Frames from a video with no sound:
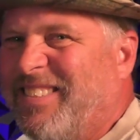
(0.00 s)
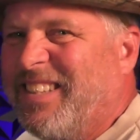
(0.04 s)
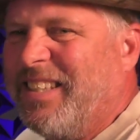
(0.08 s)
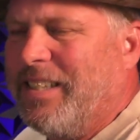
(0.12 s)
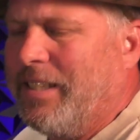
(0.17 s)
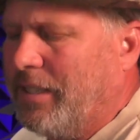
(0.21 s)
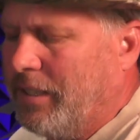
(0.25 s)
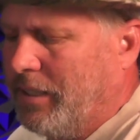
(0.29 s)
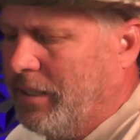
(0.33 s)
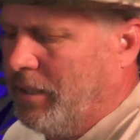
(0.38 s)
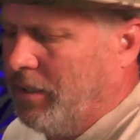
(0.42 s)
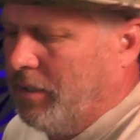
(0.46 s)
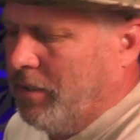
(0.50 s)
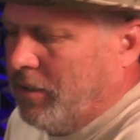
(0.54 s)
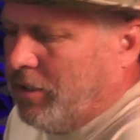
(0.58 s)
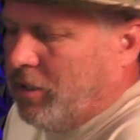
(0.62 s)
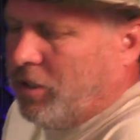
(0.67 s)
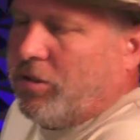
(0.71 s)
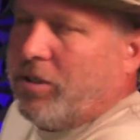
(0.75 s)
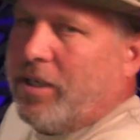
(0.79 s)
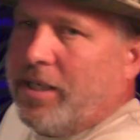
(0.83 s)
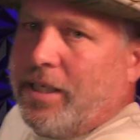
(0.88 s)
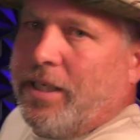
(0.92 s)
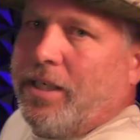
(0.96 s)
And I'll
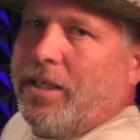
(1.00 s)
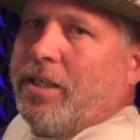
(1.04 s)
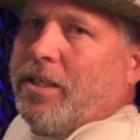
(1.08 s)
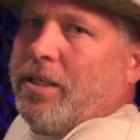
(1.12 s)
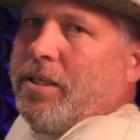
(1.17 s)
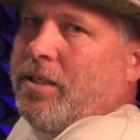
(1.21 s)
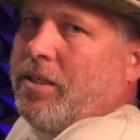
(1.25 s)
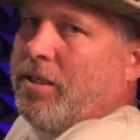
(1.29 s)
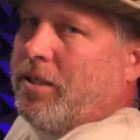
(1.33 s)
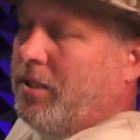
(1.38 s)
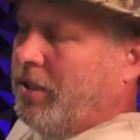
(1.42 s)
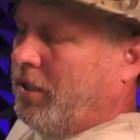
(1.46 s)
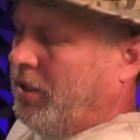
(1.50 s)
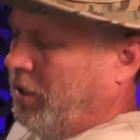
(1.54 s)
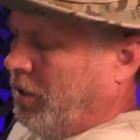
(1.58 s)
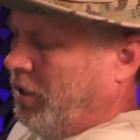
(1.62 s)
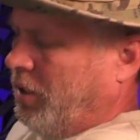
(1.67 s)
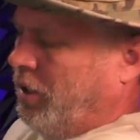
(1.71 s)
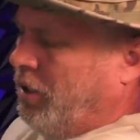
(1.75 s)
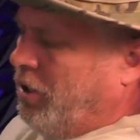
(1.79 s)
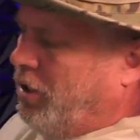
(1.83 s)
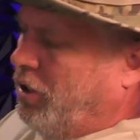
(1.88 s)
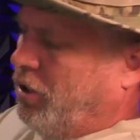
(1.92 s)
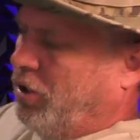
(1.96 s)
try to
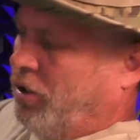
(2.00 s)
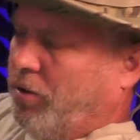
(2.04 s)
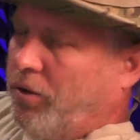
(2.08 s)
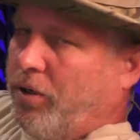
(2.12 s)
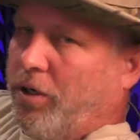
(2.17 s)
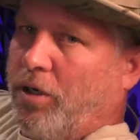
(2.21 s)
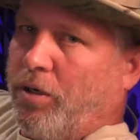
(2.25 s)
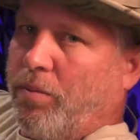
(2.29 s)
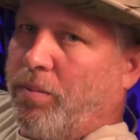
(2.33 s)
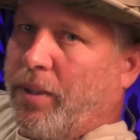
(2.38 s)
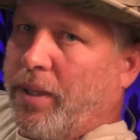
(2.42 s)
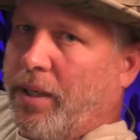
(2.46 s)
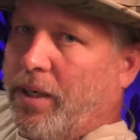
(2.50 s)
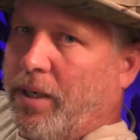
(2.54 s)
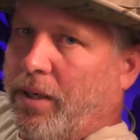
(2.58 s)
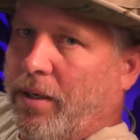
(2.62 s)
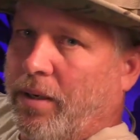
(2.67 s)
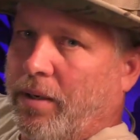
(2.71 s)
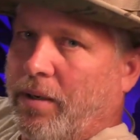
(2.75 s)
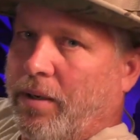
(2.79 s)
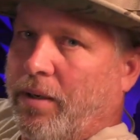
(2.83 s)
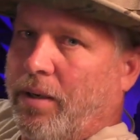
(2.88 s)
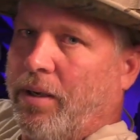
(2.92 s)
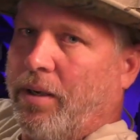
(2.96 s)
show you, but
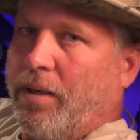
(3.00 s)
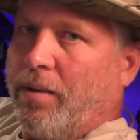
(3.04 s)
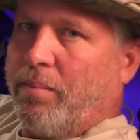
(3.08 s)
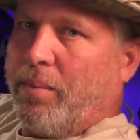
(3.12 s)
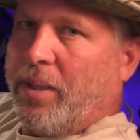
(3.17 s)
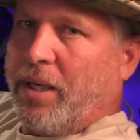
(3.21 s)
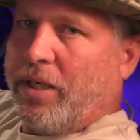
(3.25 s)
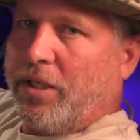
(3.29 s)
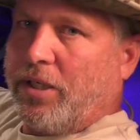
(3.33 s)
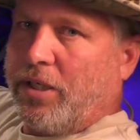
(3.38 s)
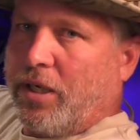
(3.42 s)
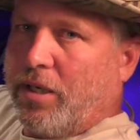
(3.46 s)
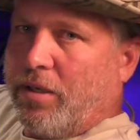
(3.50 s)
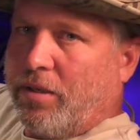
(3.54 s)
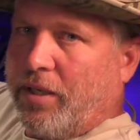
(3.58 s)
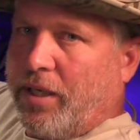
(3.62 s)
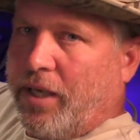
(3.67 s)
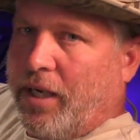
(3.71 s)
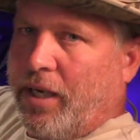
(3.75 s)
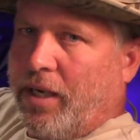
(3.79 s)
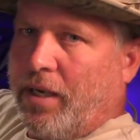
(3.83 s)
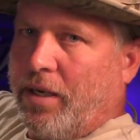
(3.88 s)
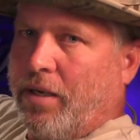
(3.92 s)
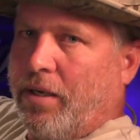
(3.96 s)

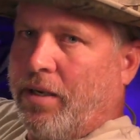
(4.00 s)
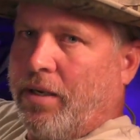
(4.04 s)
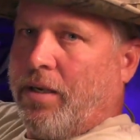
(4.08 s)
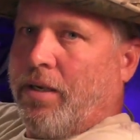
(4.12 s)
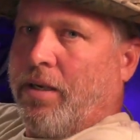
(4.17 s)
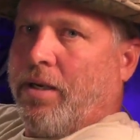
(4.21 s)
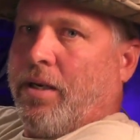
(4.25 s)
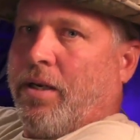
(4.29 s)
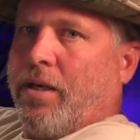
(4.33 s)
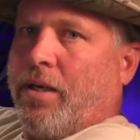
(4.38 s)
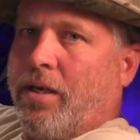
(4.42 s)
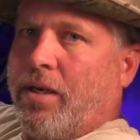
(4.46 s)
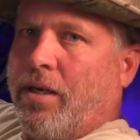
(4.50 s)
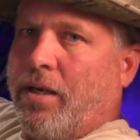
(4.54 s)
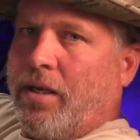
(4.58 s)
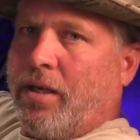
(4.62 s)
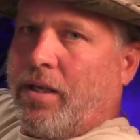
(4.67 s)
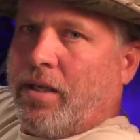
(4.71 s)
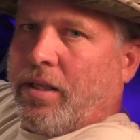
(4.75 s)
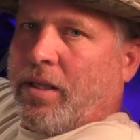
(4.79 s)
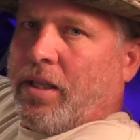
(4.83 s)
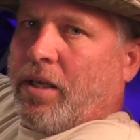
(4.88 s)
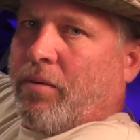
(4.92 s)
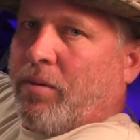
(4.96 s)
basically
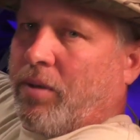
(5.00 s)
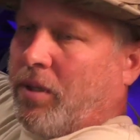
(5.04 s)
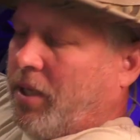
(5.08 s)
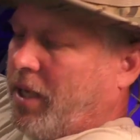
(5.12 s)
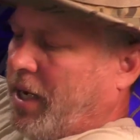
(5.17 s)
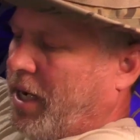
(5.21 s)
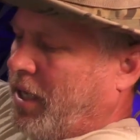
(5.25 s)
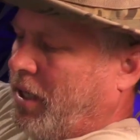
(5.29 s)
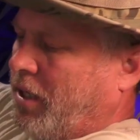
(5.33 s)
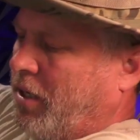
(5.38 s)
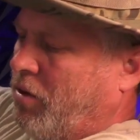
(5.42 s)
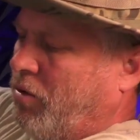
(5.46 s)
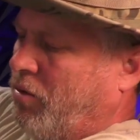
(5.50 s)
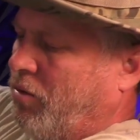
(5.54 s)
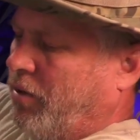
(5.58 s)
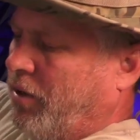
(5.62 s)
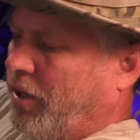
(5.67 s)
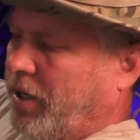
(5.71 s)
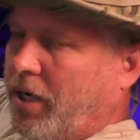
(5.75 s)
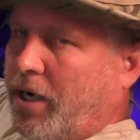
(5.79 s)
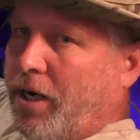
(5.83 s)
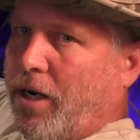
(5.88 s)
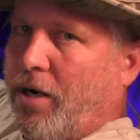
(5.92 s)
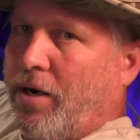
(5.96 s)
they would lay the
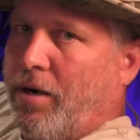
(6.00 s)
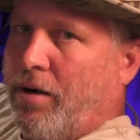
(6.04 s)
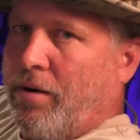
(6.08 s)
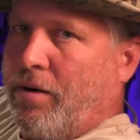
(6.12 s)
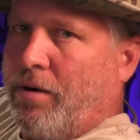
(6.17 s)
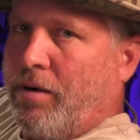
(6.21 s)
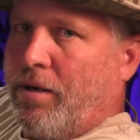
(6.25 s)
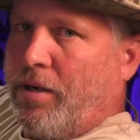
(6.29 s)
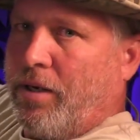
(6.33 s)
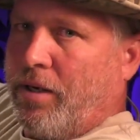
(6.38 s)
corn here